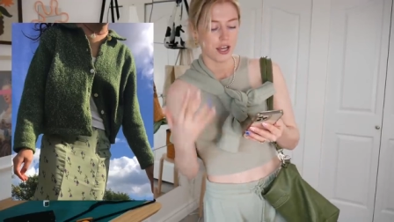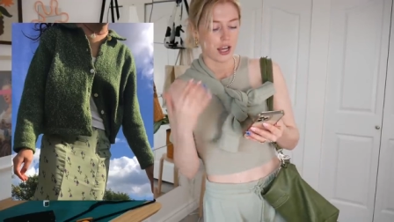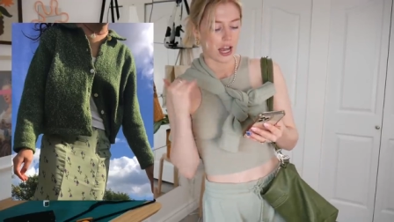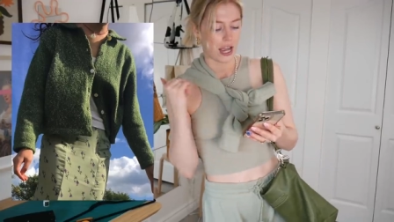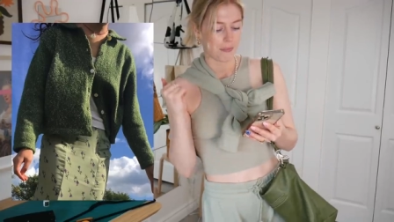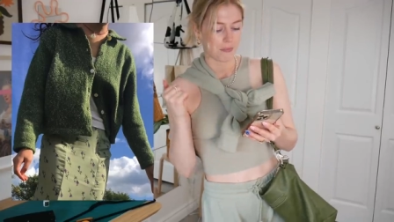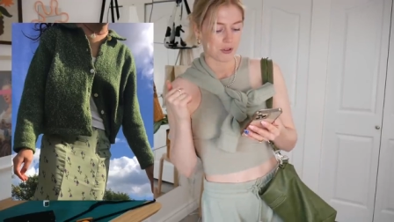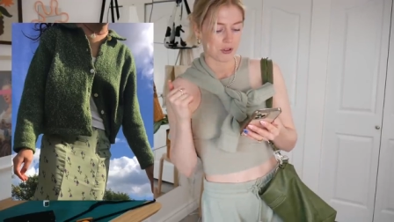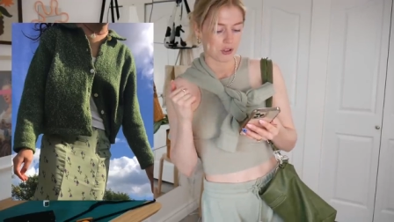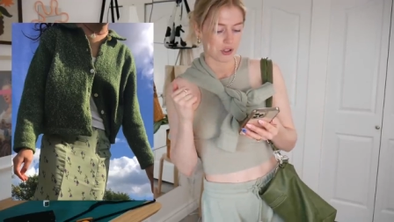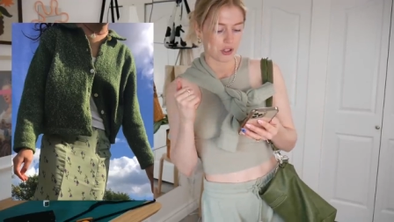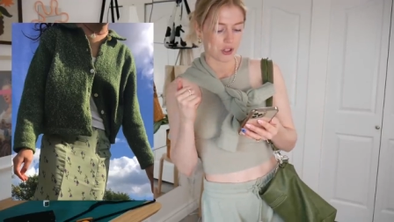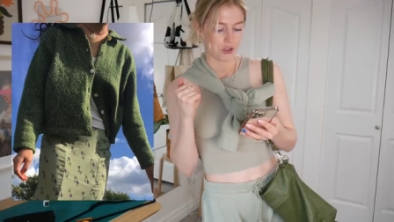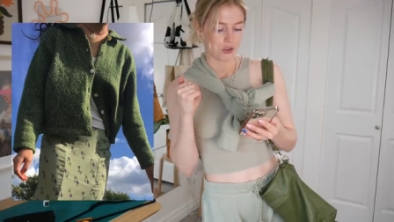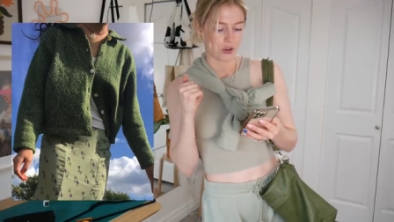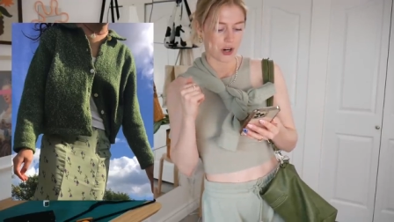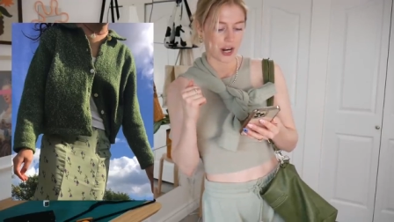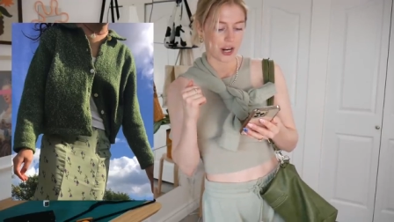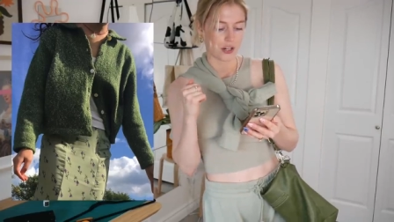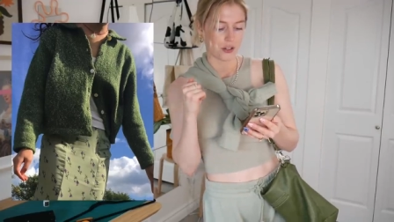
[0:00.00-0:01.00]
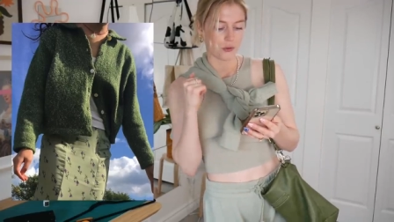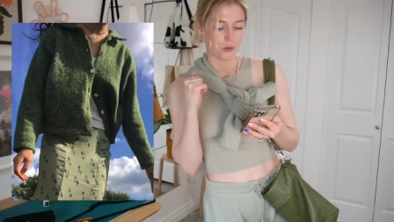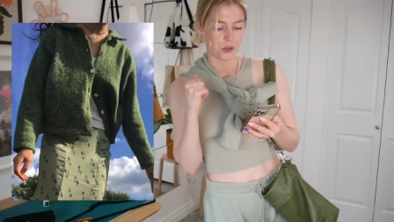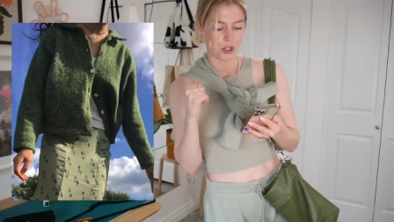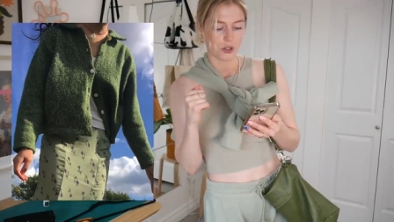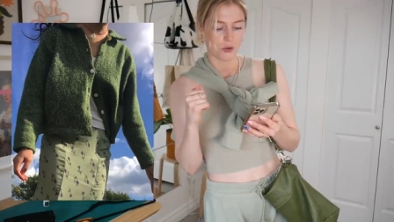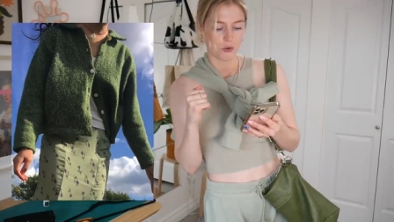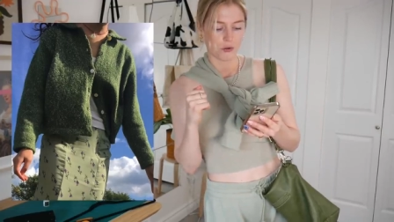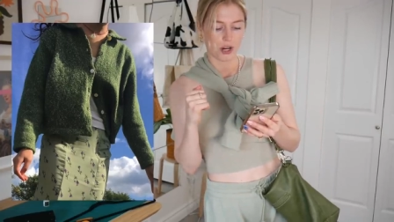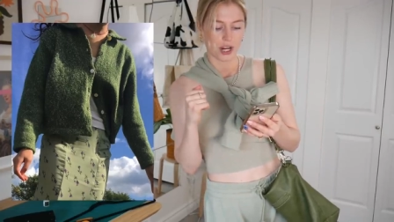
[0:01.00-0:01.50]
I'm just gonna try to
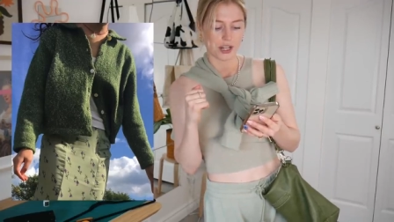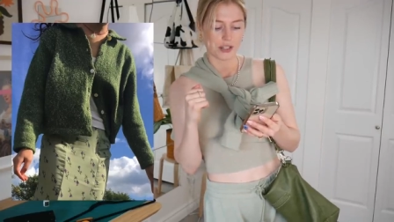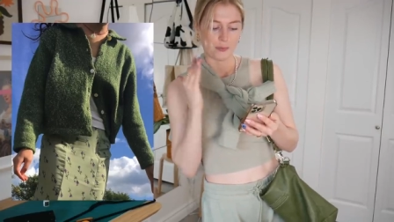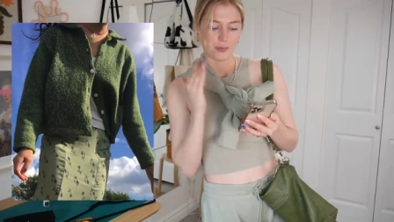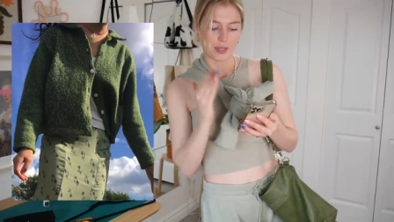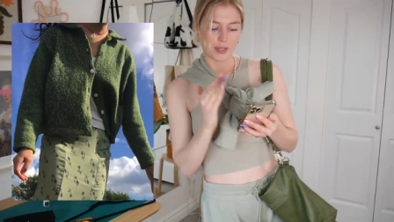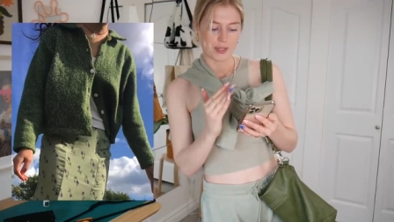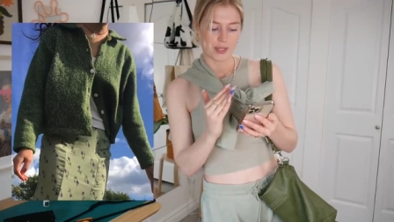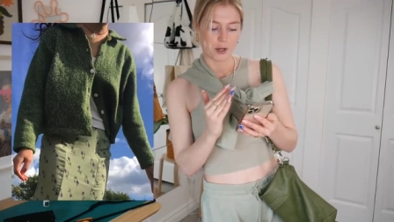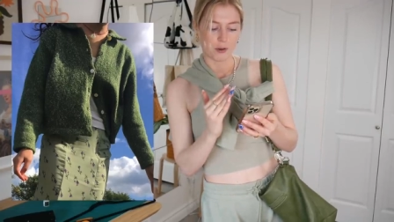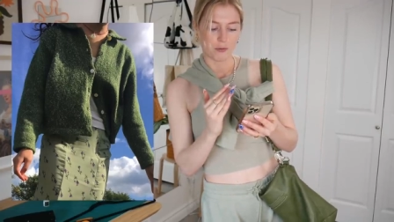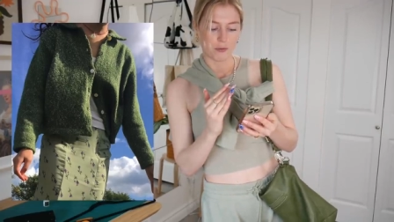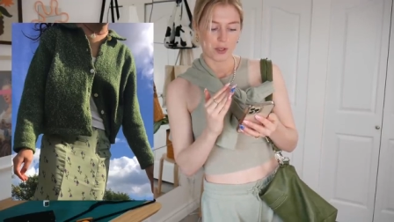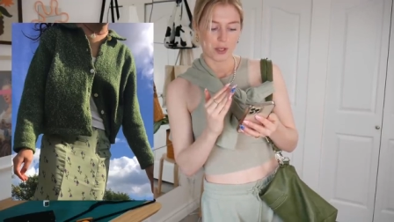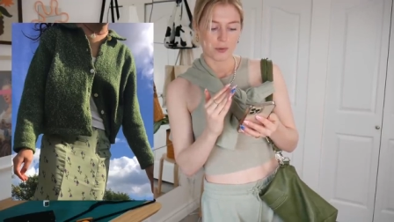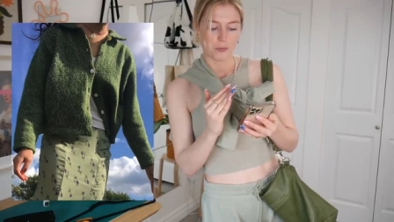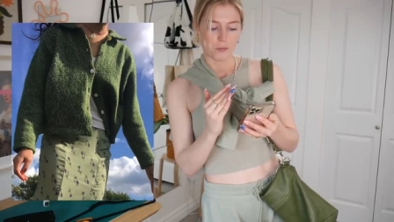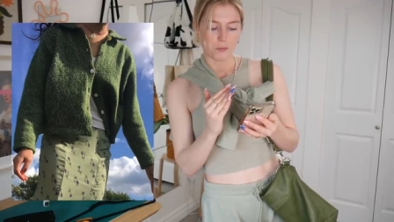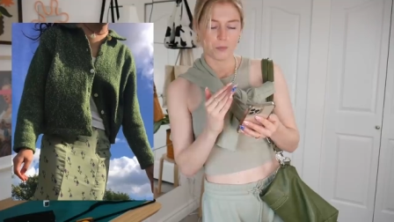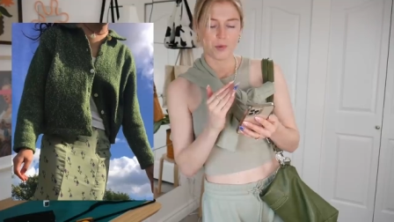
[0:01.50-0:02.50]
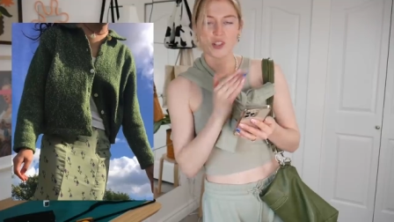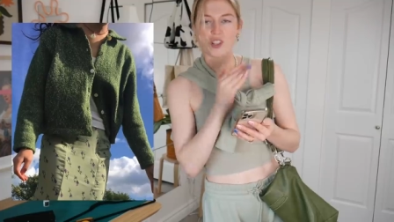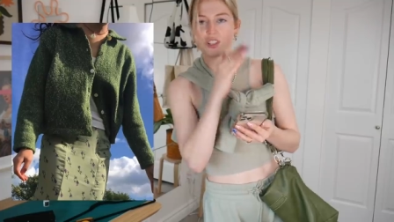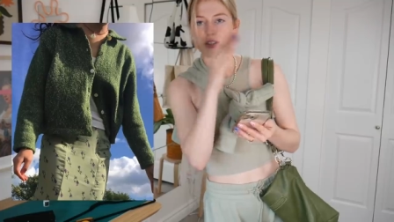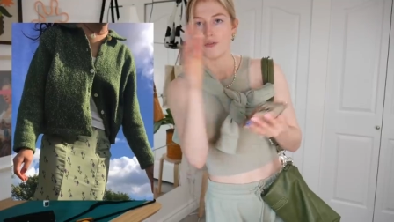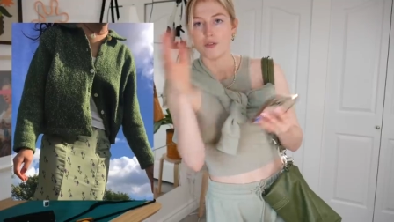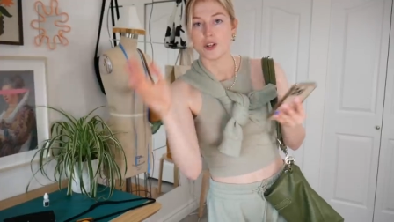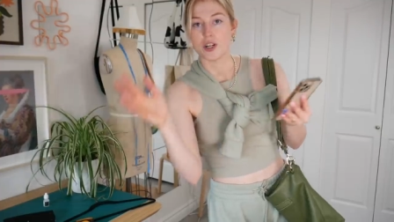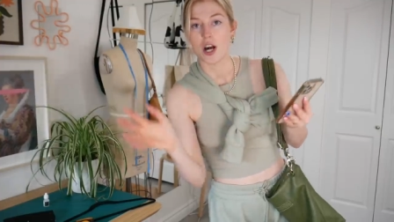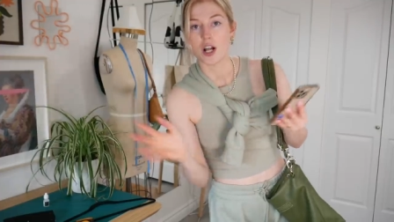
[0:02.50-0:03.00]
recreate this outfit with
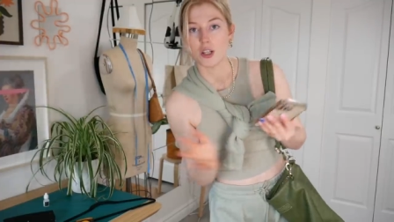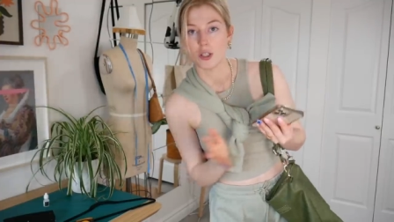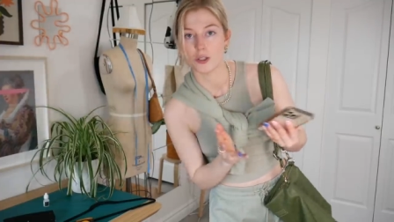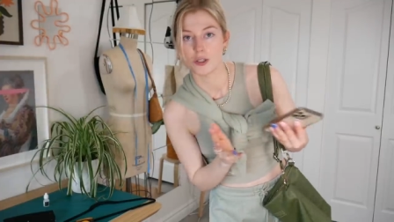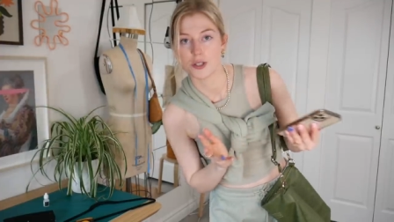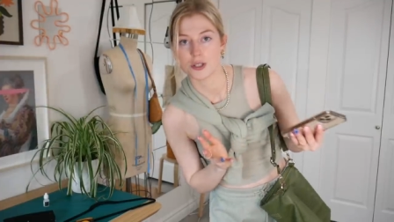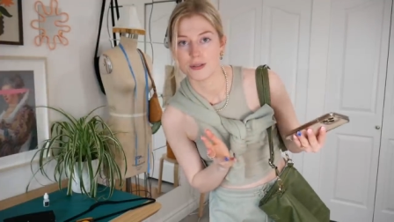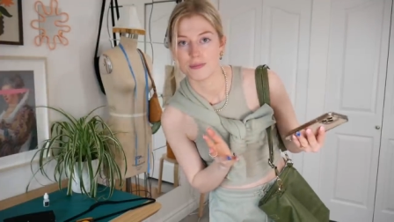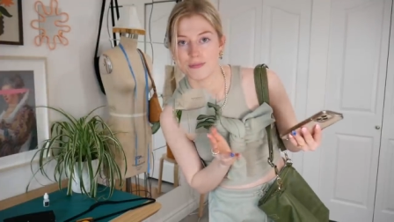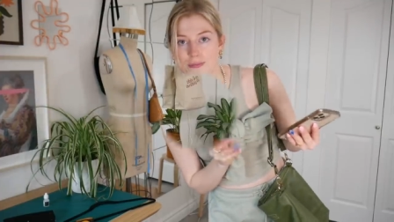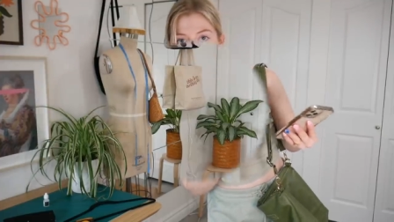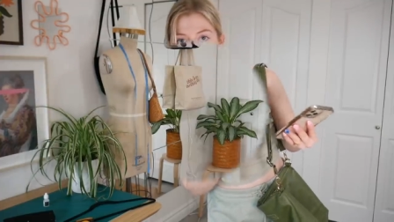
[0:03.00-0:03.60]
different colors.